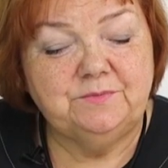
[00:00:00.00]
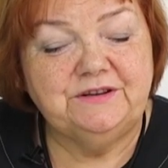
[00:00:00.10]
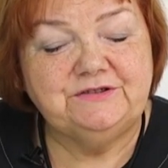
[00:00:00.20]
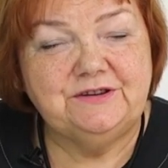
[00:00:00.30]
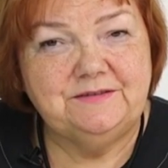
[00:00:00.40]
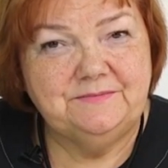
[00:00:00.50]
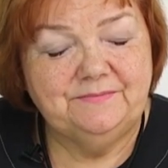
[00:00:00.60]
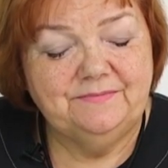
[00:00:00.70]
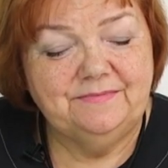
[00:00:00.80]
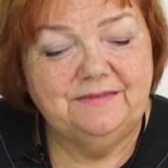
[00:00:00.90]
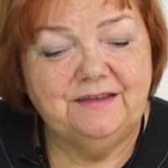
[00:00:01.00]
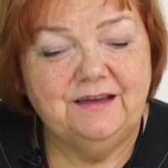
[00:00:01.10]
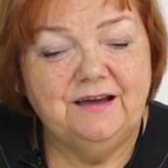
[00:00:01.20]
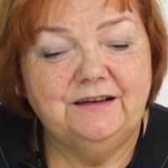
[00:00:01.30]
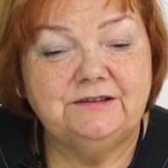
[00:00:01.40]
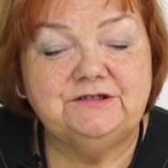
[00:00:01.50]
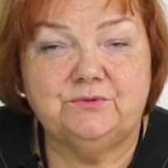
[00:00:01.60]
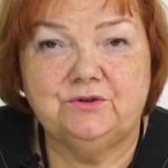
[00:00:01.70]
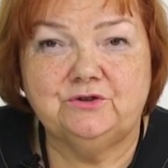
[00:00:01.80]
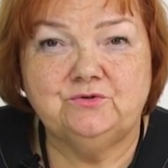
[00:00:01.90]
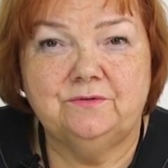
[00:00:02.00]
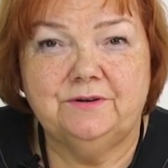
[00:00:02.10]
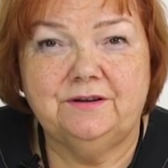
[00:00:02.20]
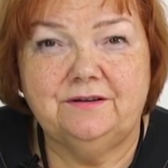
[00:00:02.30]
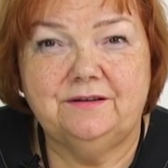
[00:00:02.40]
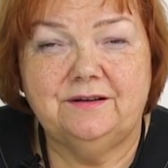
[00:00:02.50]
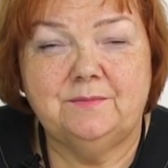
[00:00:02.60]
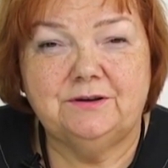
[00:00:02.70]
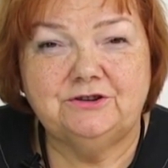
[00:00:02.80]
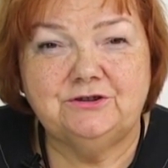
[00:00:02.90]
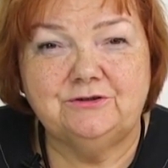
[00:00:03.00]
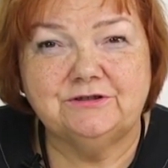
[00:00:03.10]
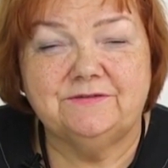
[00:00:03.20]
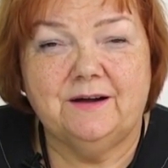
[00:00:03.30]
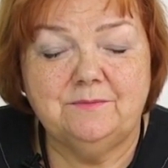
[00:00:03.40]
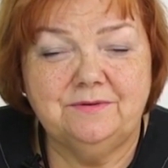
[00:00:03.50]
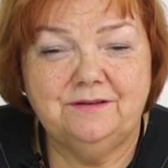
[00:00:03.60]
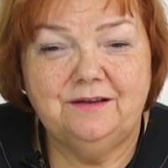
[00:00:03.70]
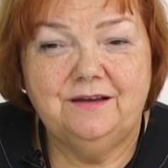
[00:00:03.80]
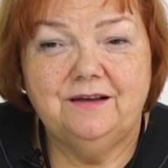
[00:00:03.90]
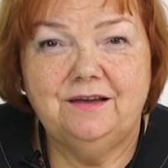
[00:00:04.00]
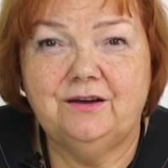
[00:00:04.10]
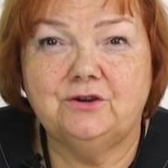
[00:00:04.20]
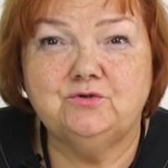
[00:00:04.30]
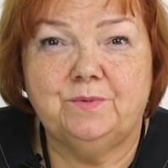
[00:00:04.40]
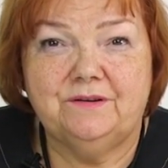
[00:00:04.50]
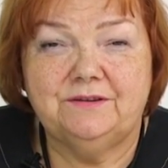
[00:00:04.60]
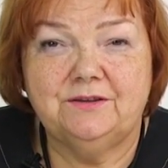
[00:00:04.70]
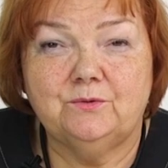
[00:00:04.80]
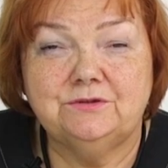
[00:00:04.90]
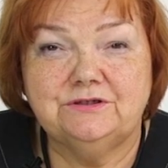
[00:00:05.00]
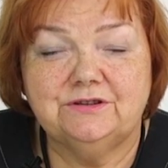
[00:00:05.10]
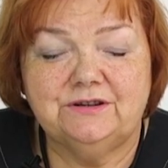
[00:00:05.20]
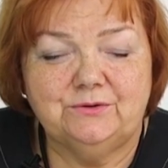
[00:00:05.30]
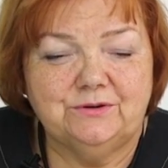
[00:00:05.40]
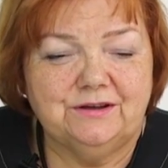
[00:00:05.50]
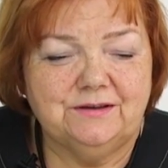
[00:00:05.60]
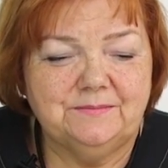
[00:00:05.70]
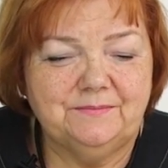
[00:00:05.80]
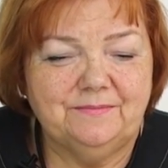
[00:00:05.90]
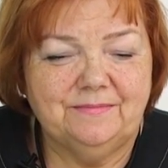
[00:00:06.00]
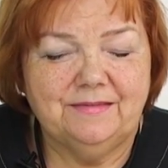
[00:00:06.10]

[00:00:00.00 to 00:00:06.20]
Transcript: Hello everyone, this is Global Fashion Workshop. Today I would like to introduce you a new mini course.